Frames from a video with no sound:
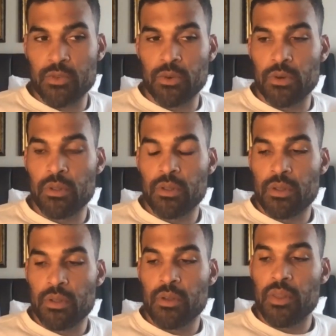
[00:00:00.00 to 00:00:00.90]
that's
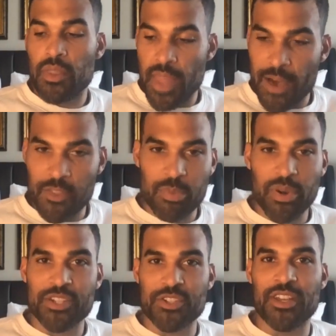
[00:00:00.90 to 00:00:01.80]
cool. Now the
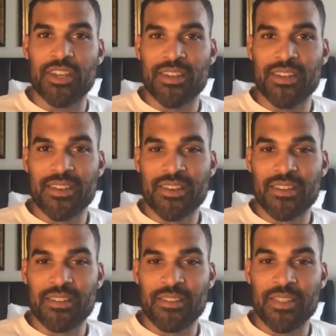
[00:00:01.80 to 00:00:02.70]
pressure hit.
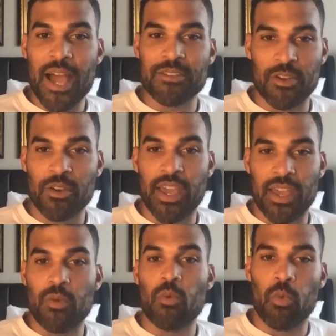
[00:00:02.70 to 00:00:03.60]
Now it's like,
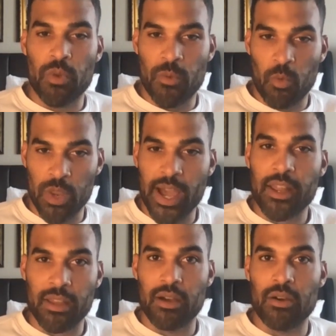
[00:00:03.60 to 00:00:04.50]
okay, we got
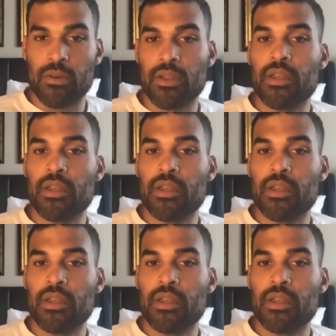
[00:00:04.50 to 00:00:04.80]
to go.